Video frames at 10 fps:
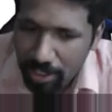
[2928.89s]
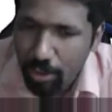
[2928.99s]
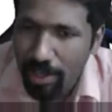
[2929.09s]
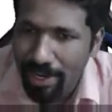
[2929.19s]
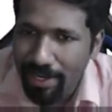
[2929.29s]

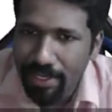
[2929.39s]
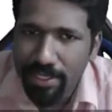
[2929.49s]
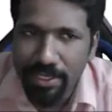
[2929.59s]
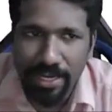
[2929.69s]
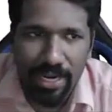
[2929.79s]

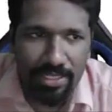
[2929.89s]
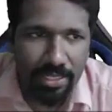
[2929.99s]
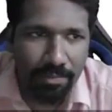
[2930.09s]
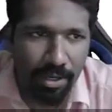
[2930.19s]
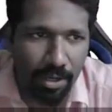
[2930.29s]
12-digit
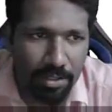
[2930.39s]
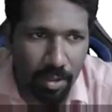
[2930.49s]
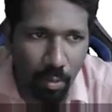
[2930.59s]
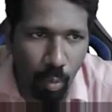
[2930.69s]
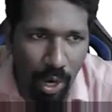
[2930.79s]
answer because
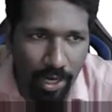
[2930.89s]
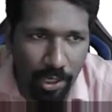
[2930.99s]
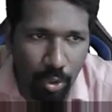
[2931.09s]
1,